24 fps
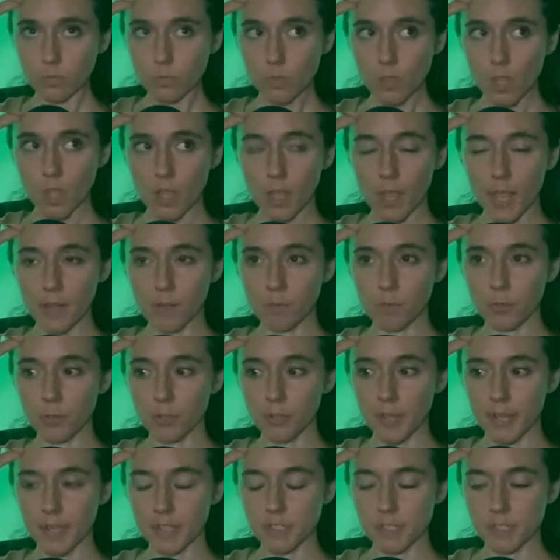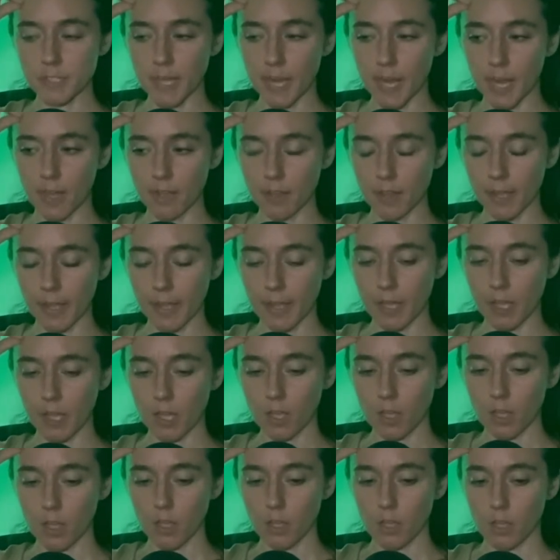and realize that like,
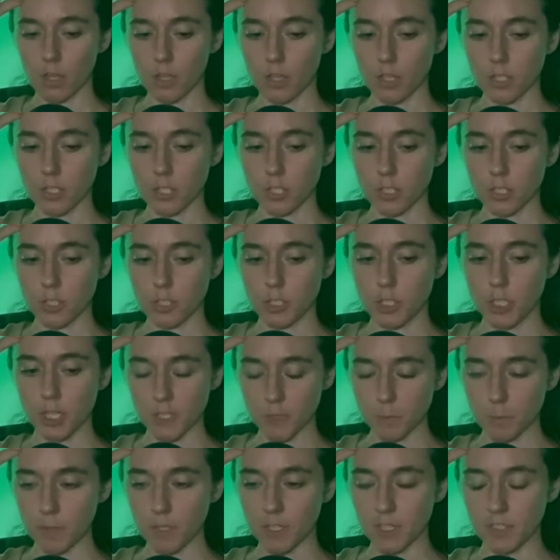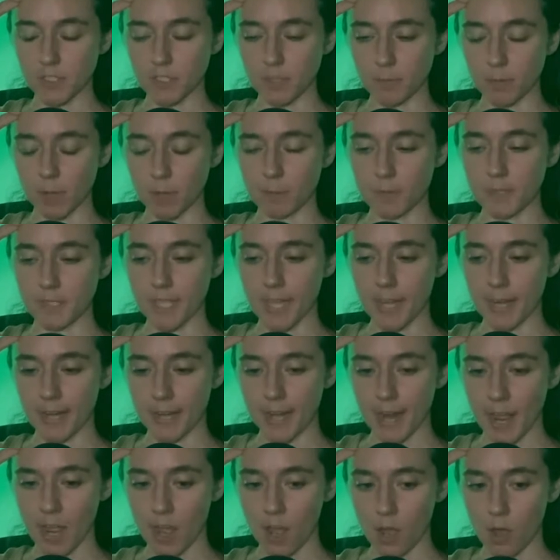just because I'm upset
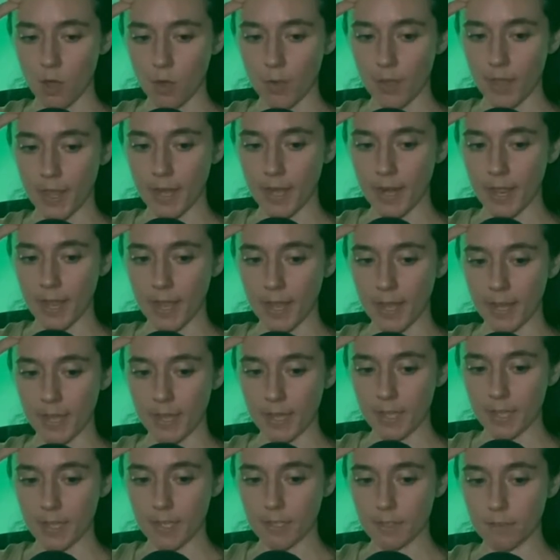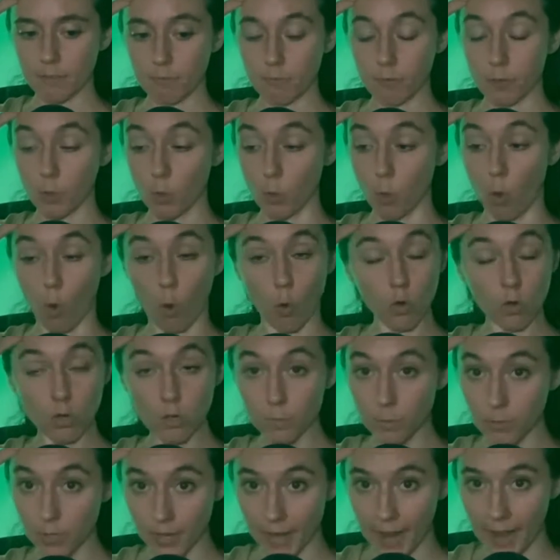now and I feel
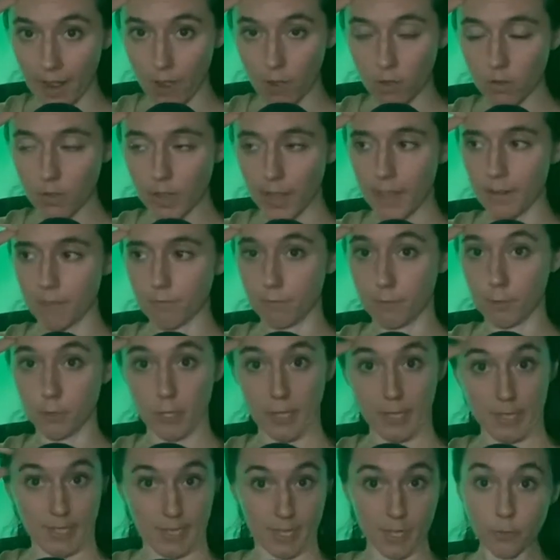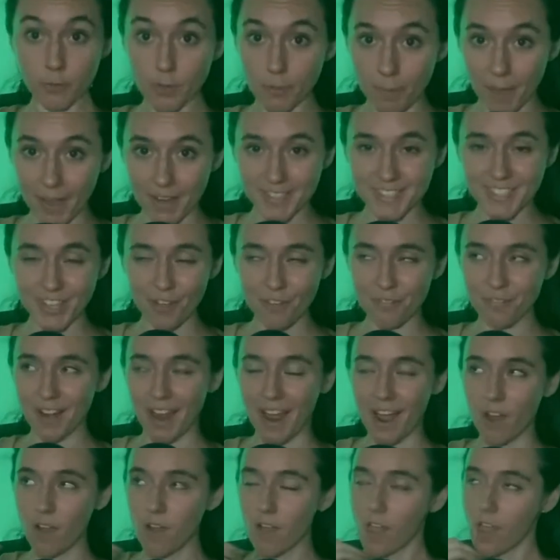horrible now and feel like killing myself
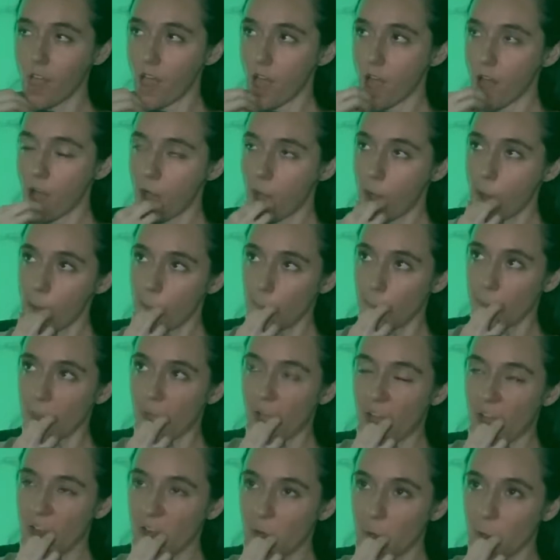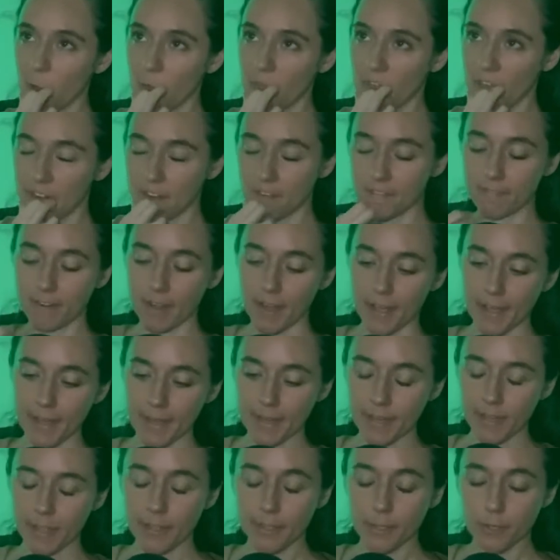now, I know that if
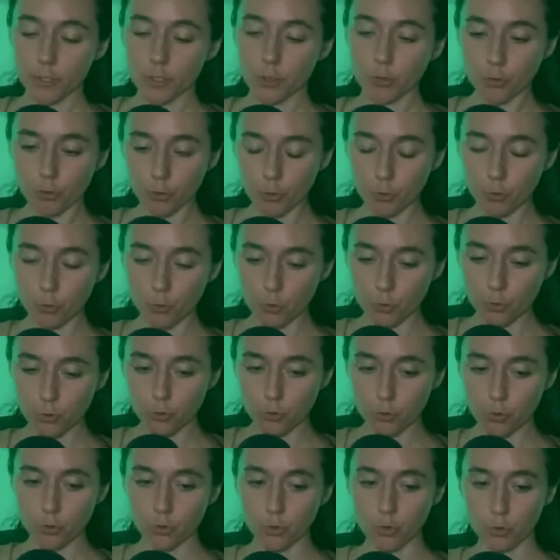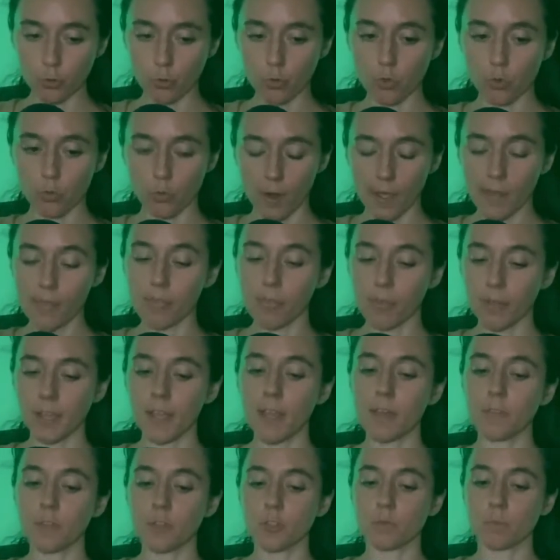I choose to do the right thing
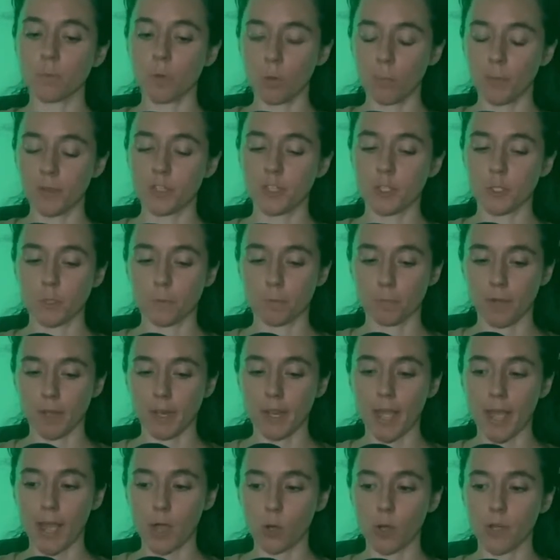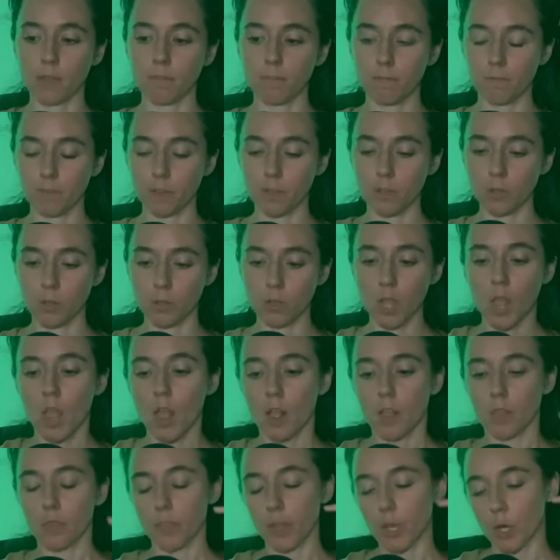in this moment, despite how I feel,
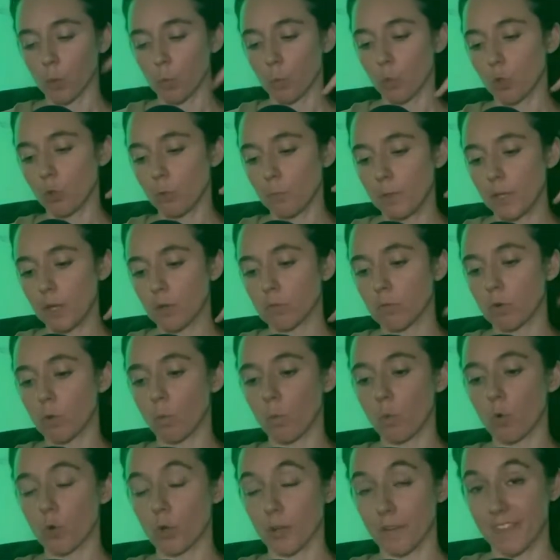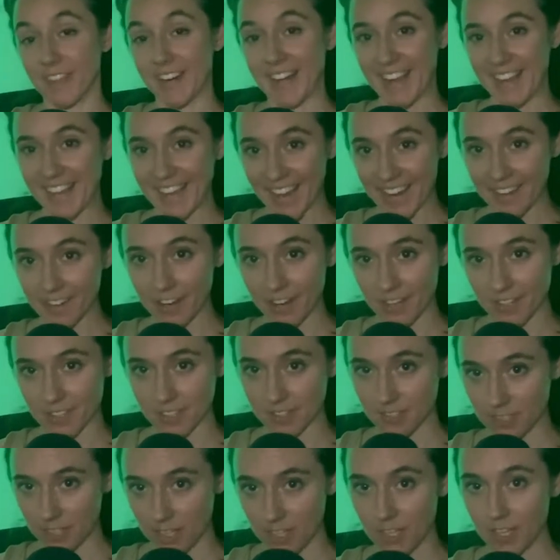there will be a reward that I cannot
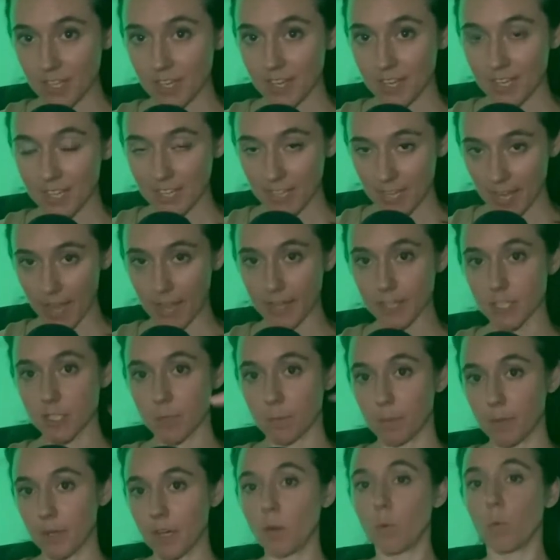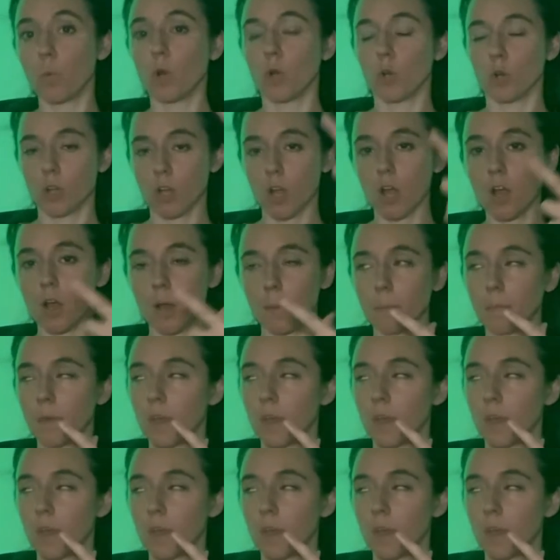see yet, but it will come.